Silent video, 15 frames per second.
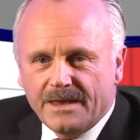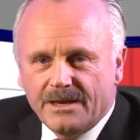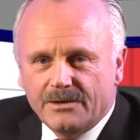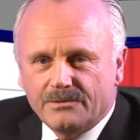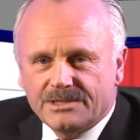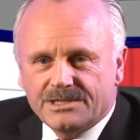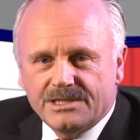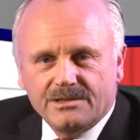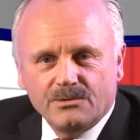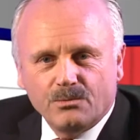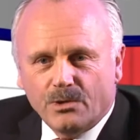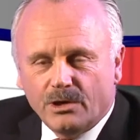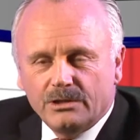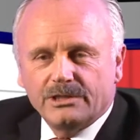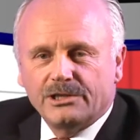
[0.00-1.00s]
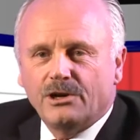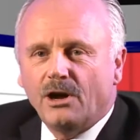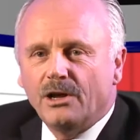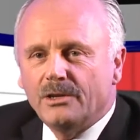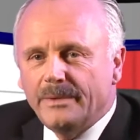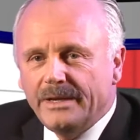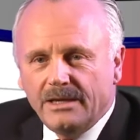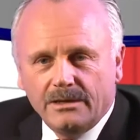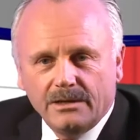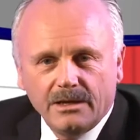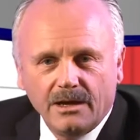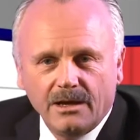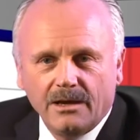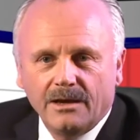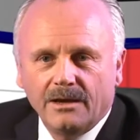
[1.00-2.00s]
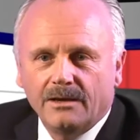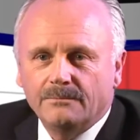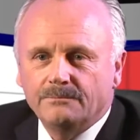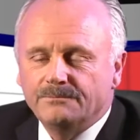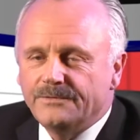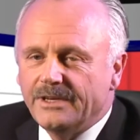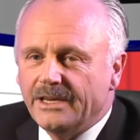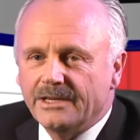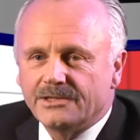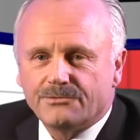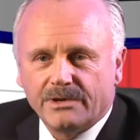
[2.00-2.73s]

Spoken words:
We see the world economy is